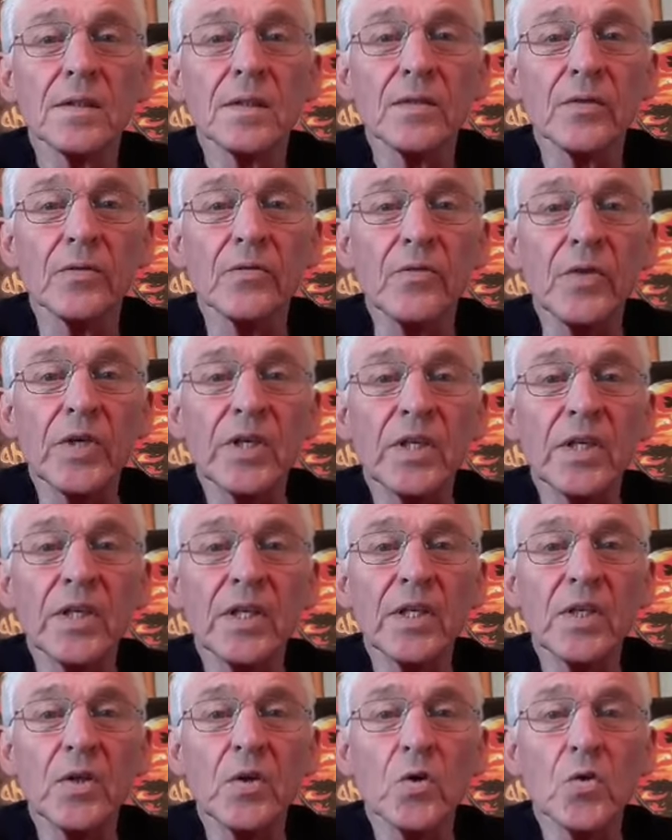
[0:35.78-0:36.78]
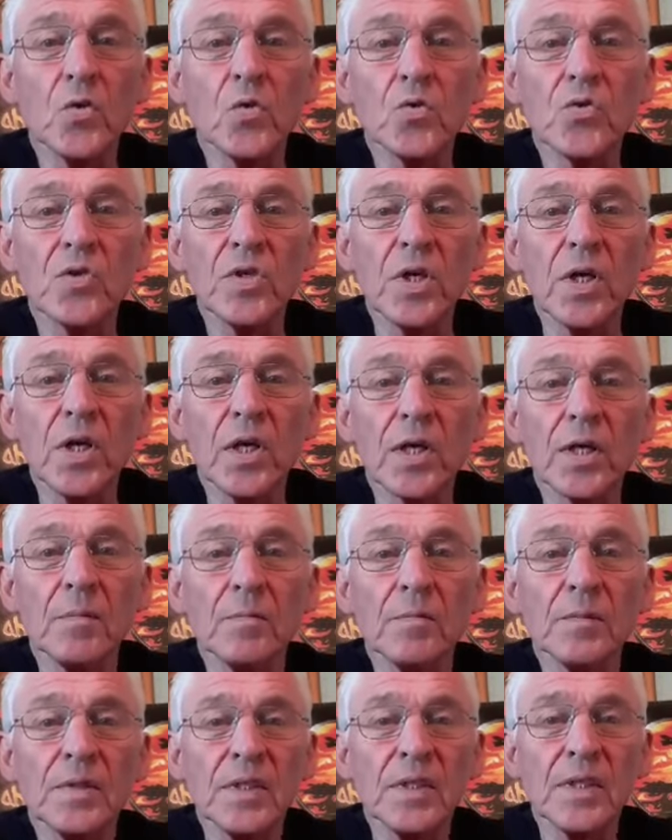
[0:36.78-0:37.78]
Ricky Koziek.
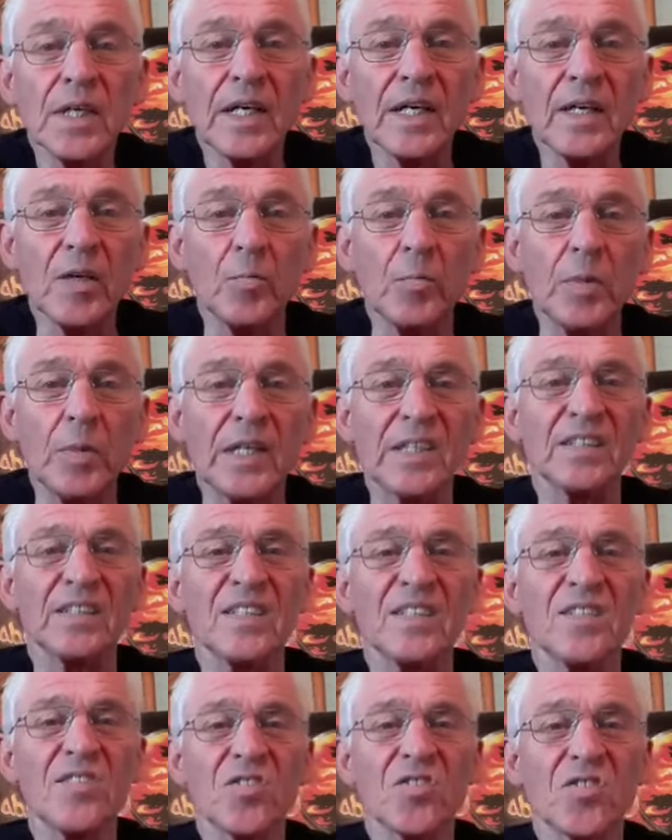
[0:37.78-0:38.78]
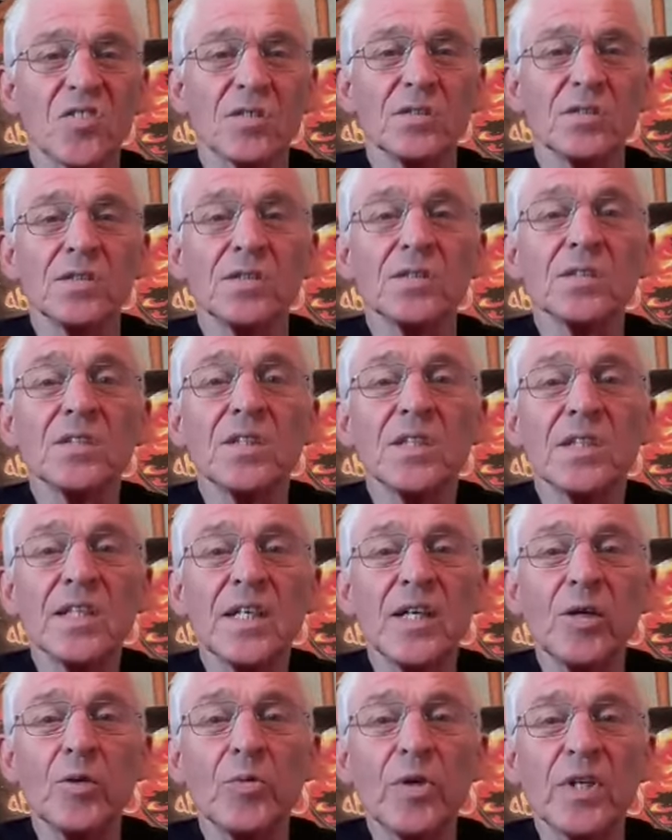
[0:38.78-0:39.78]
Hey up, Magnus. Hey
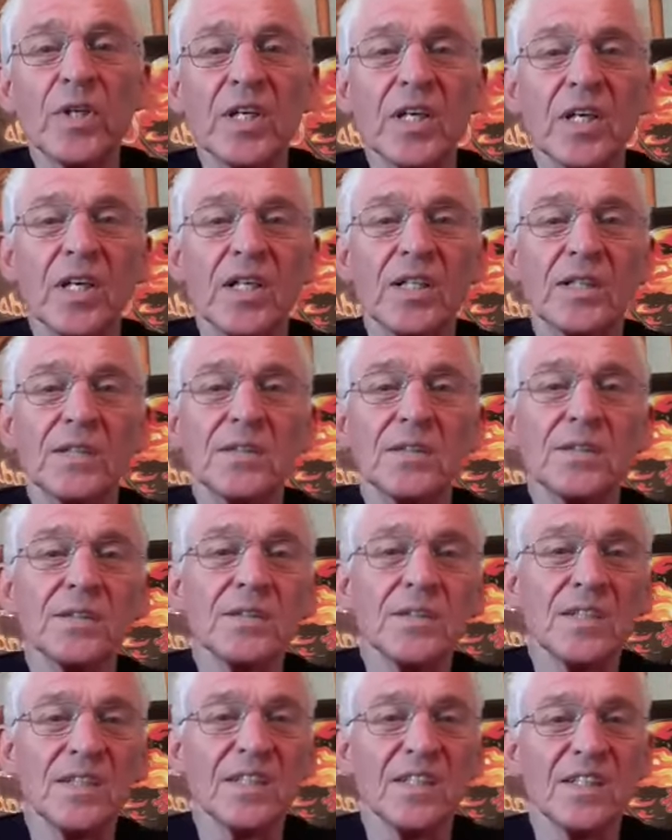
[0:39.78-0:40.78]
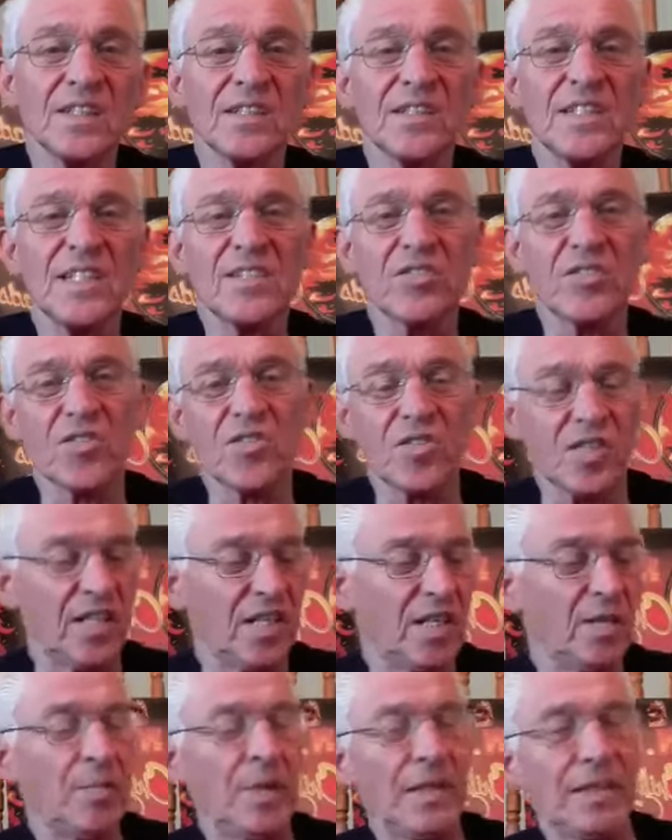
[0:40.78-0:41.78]
up, Ricky. Nice to see
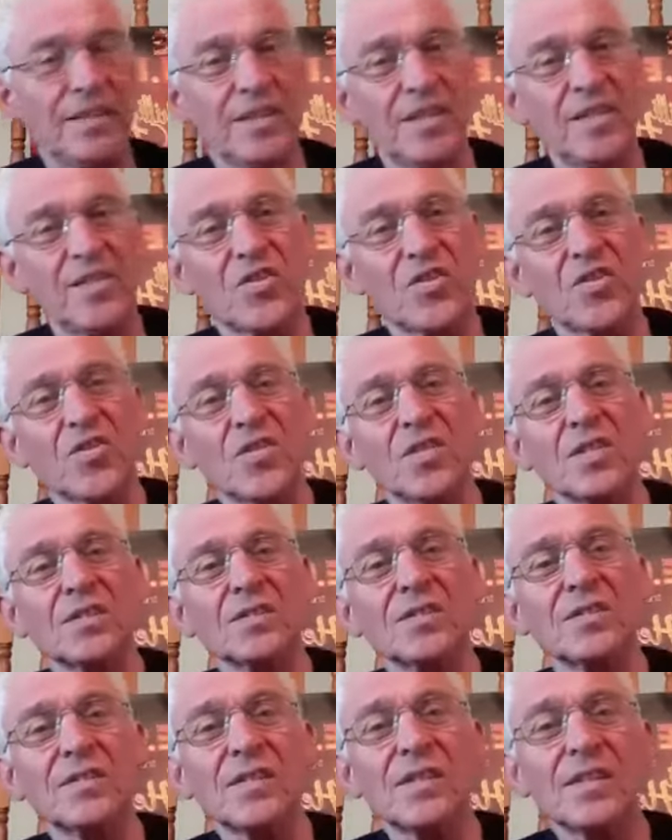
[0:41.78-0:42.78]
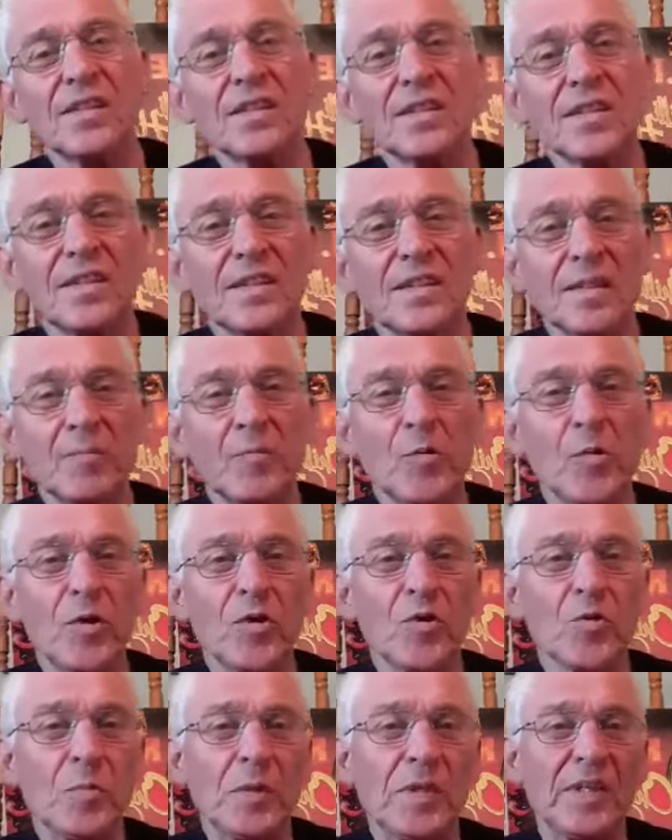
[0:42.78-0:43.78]
you, Magnus. I'm doing
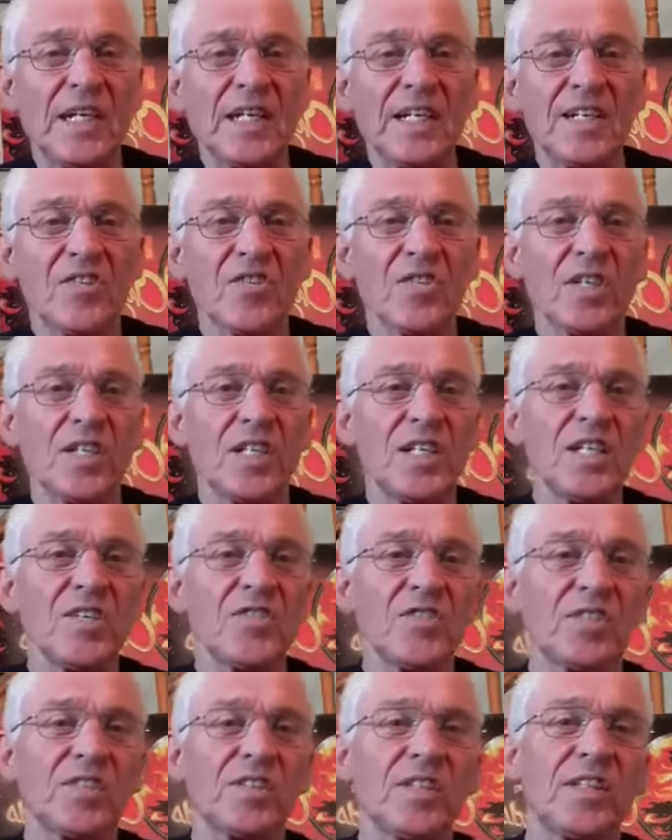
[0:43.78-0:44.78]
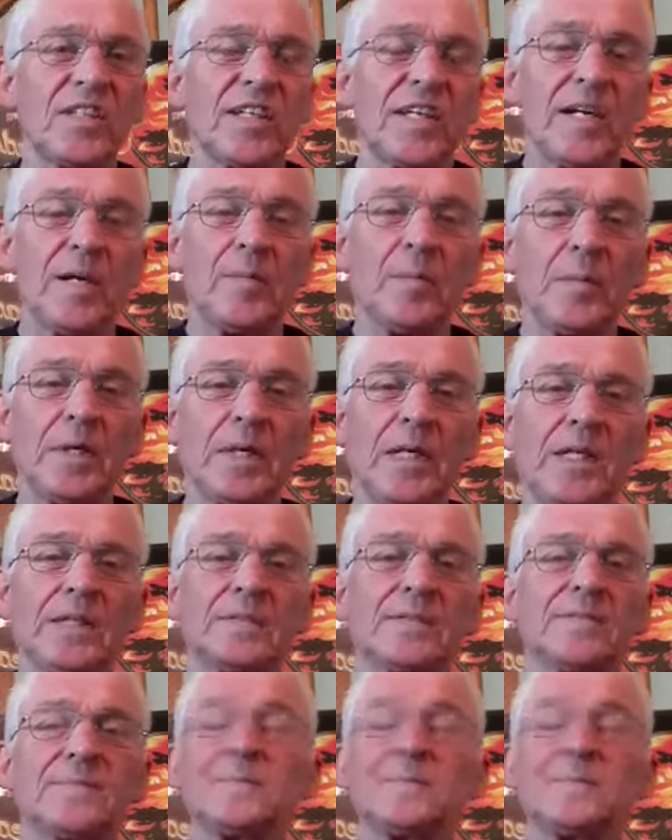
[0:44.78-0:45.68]
something nice and easy today, mate.